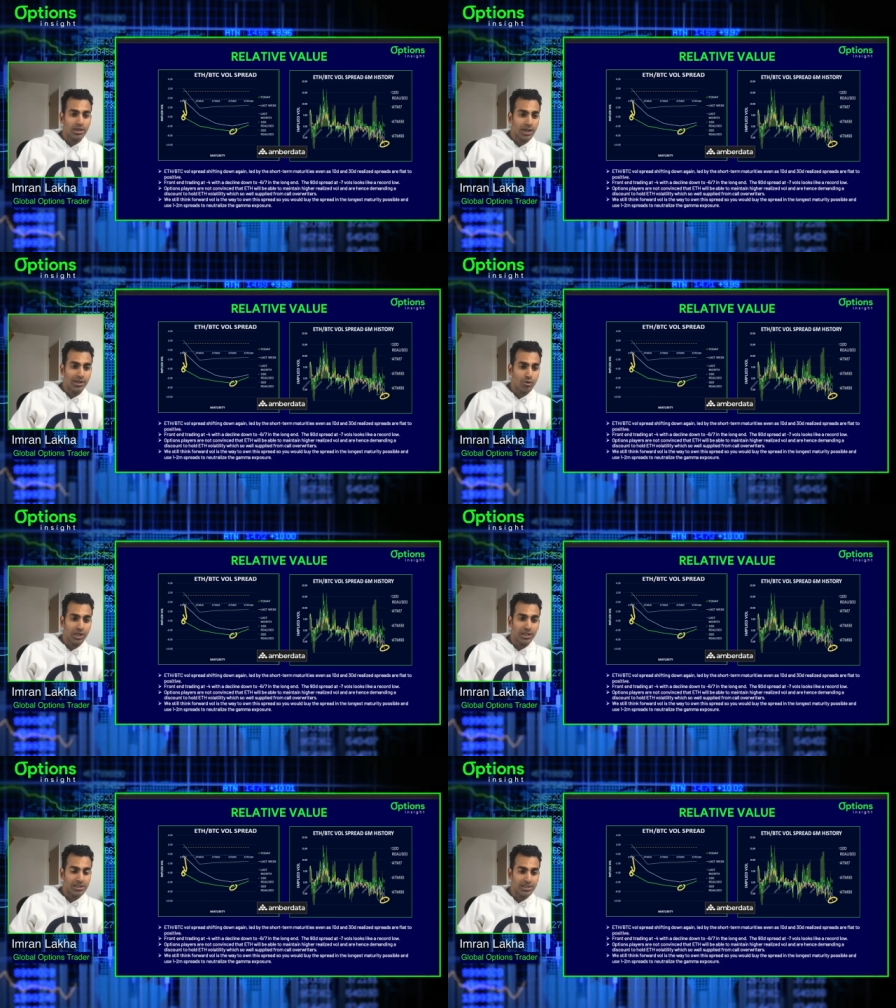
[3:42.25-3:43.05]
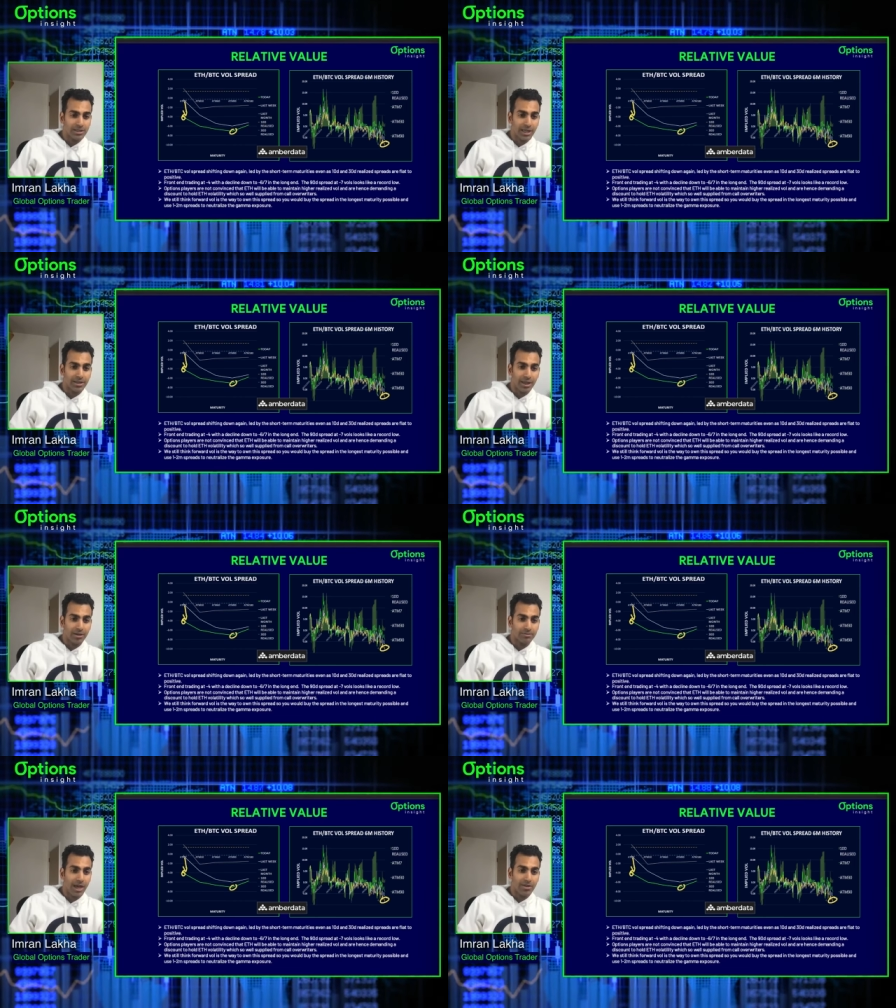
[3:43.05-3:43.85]
That really doesn't get
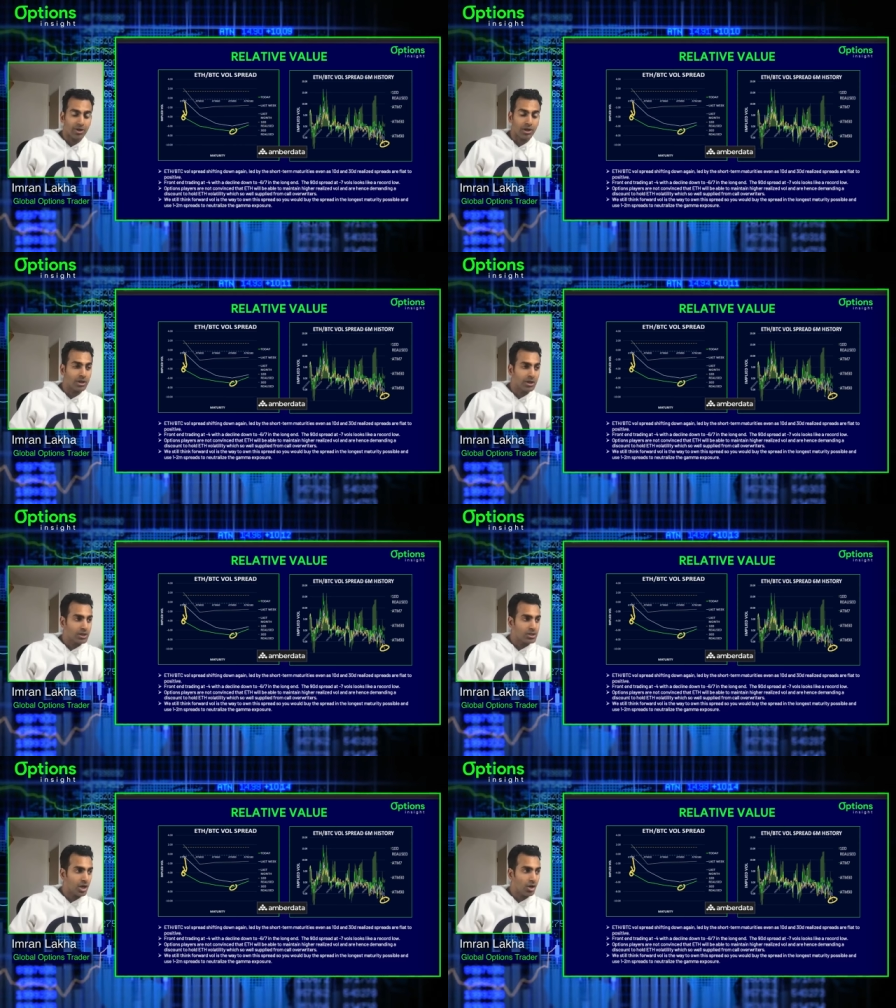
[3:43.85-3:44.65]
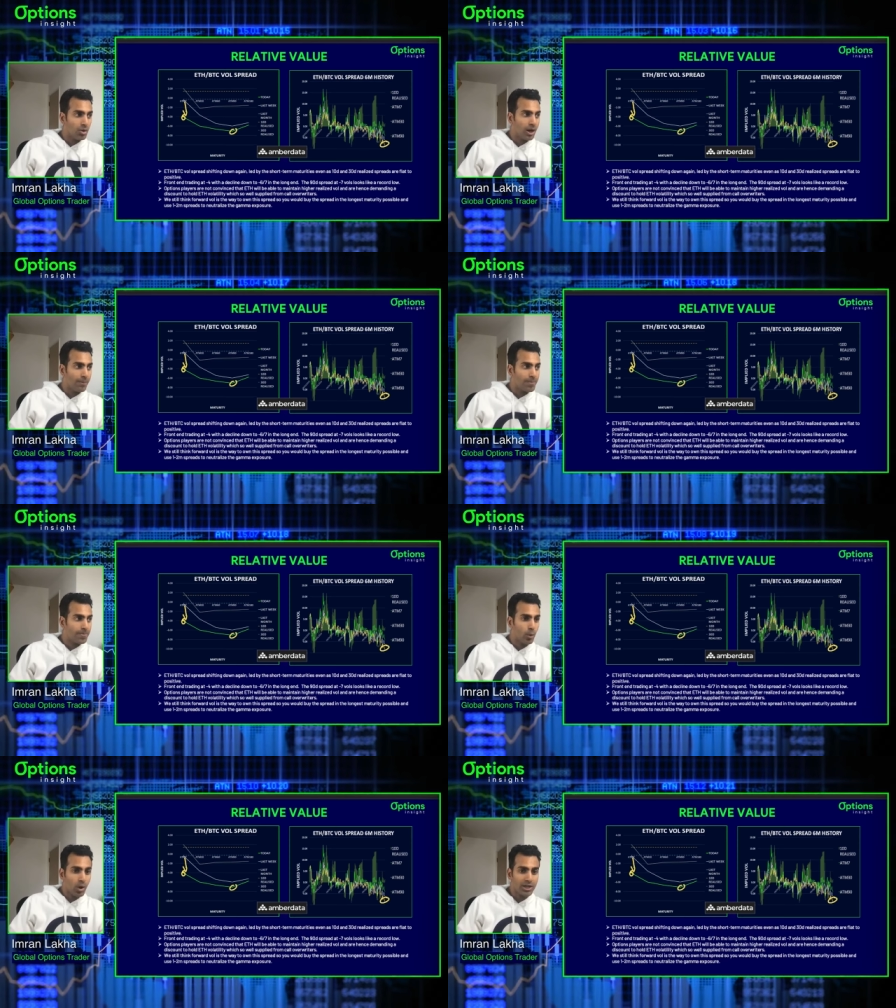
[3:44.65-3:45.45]
there ever. So
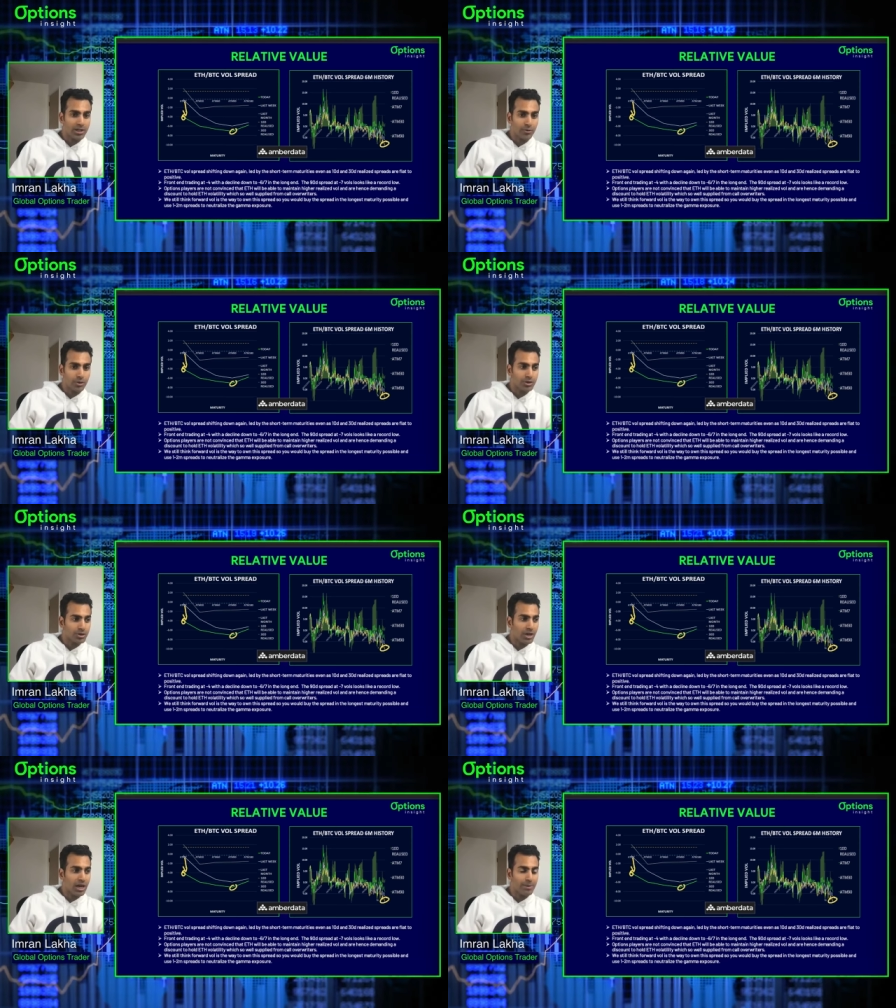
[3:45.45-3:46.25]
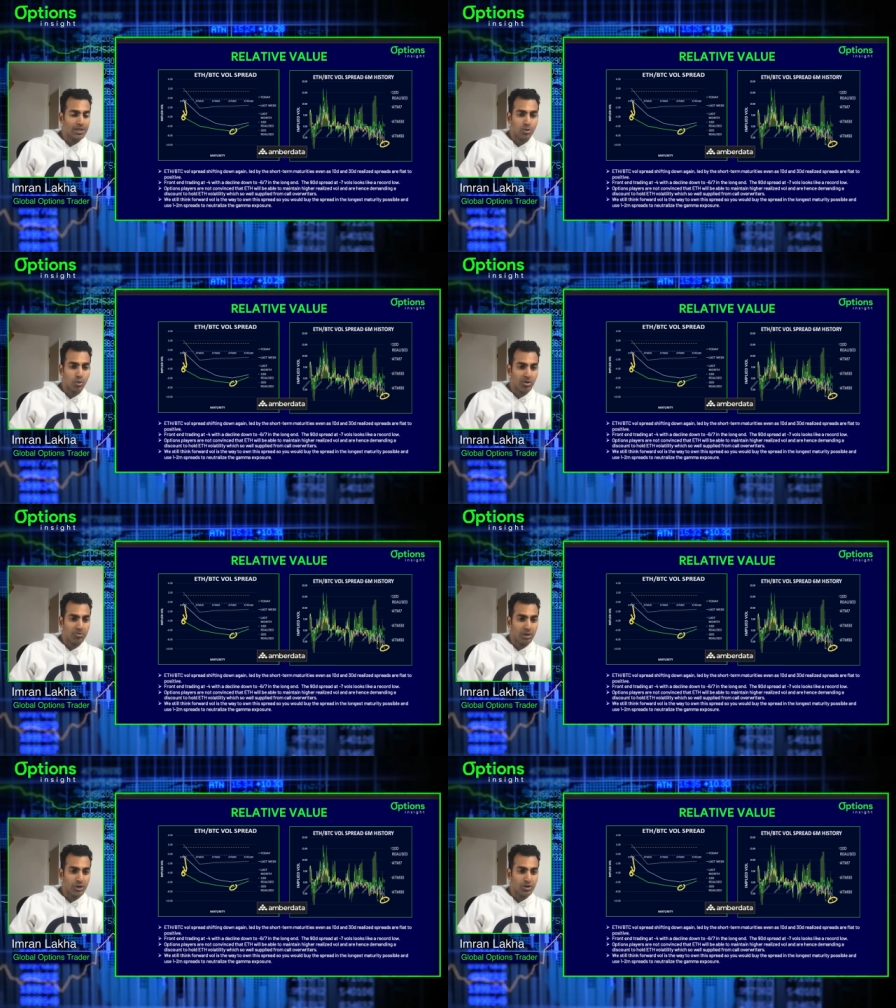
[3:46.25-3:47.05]
um, quite a different dynamic to what we've
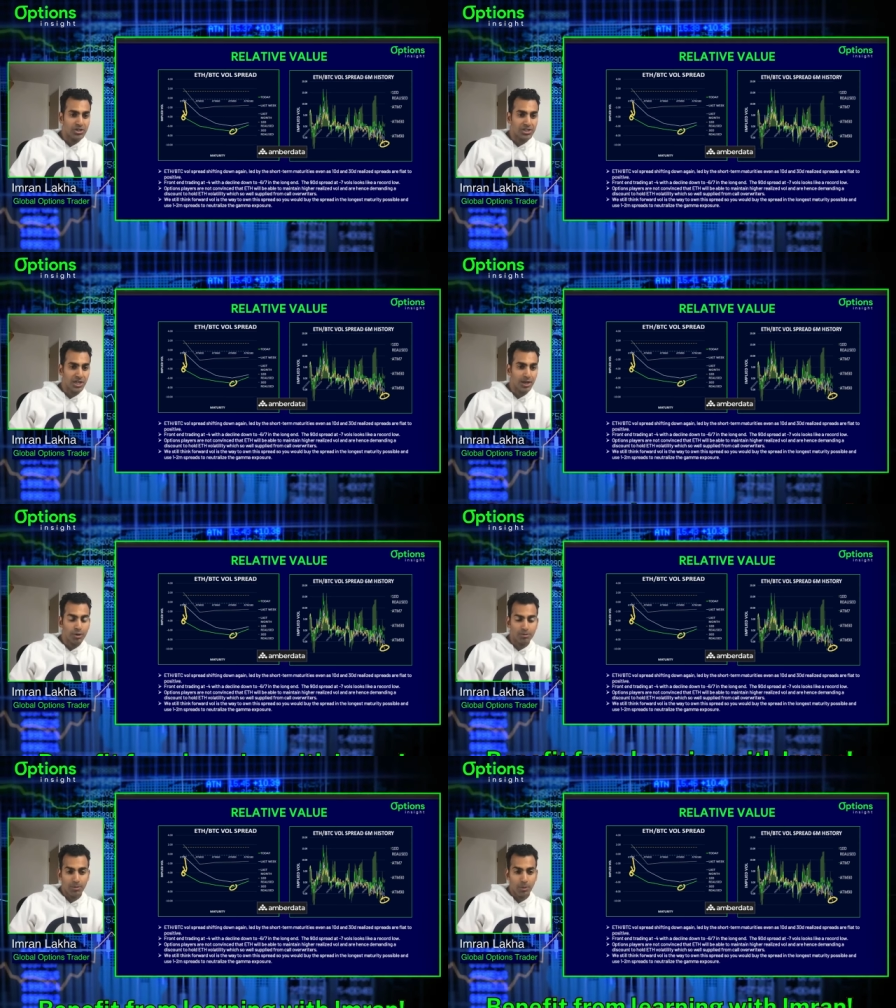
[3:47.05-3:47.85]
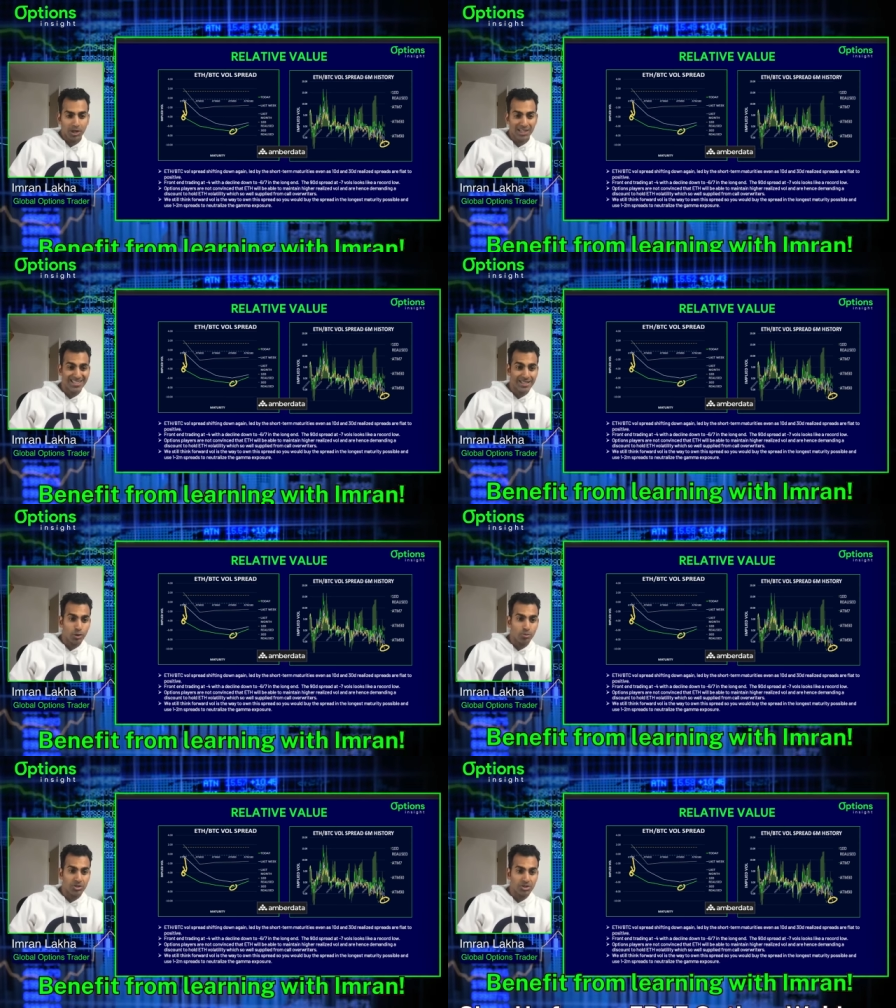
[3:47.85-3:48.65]
been used to seeing in crypto markets since
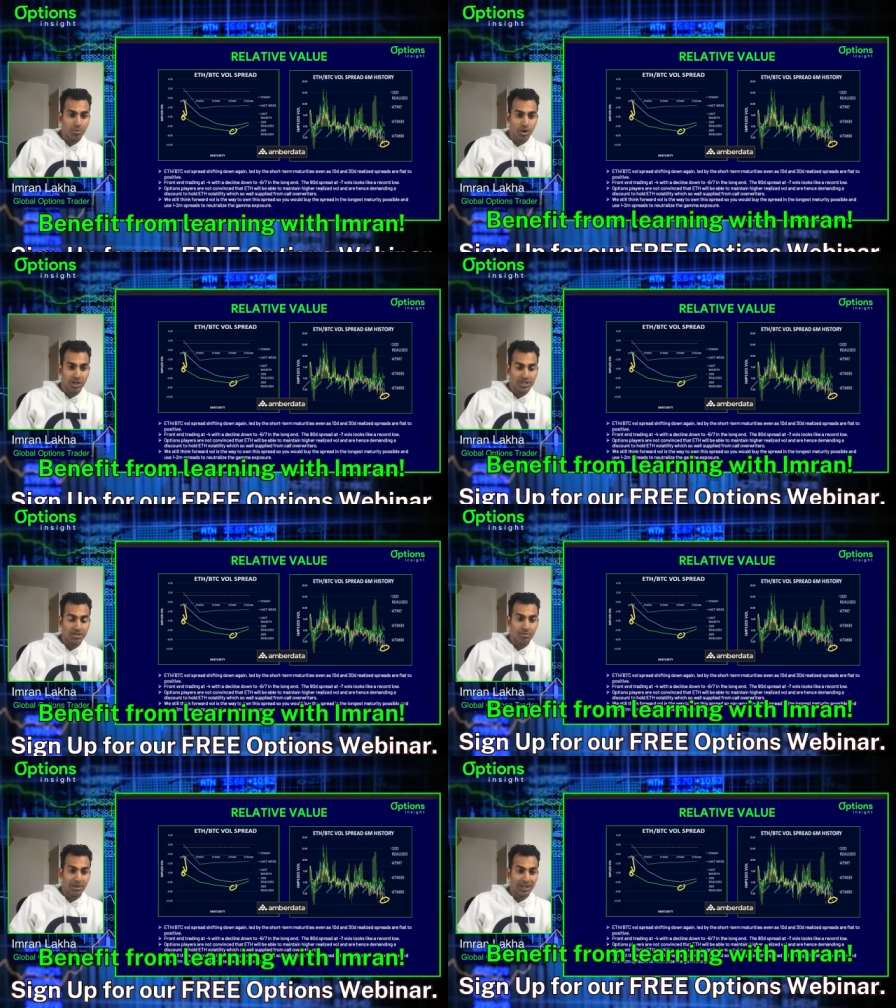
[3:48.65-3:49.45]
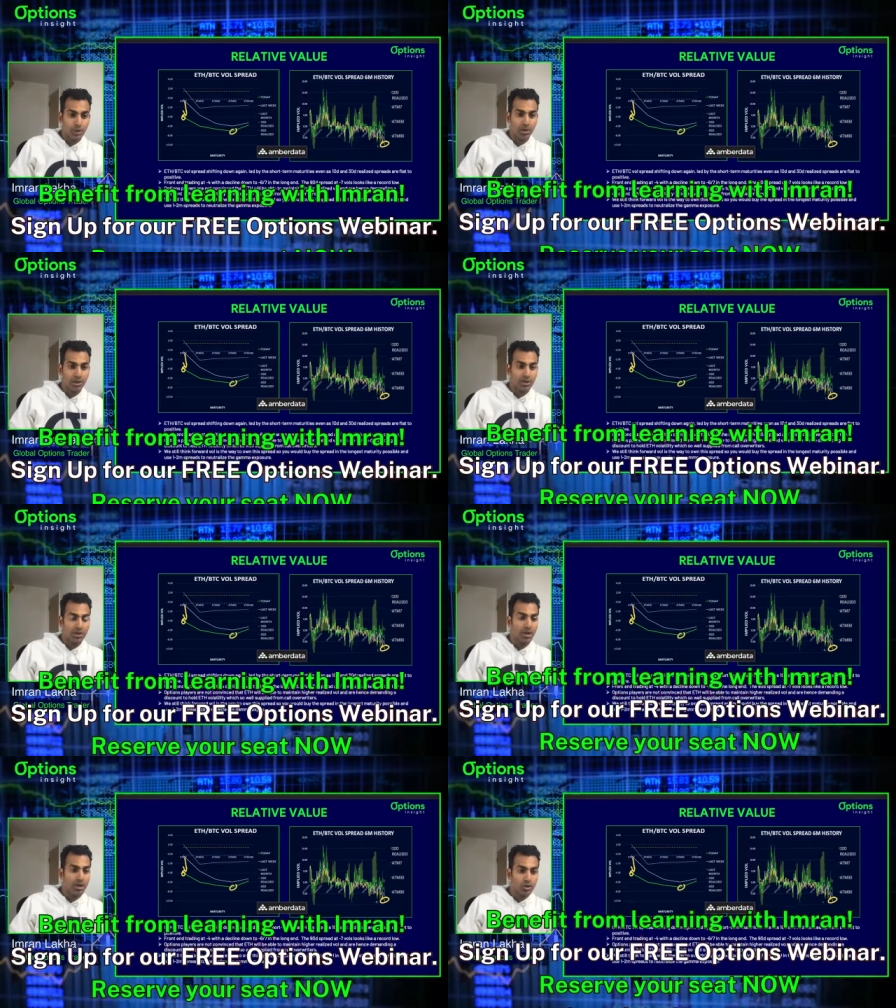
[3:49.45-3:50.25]
options markets have been liquid
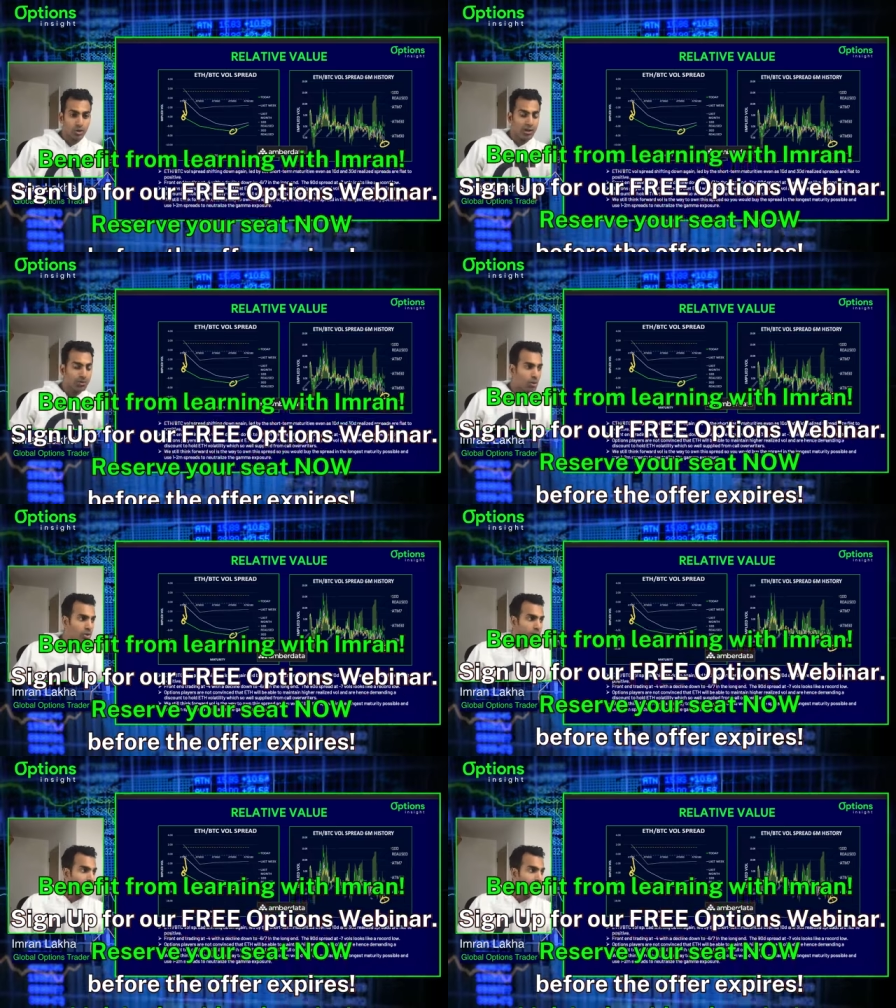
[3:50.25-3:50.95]
and tradable.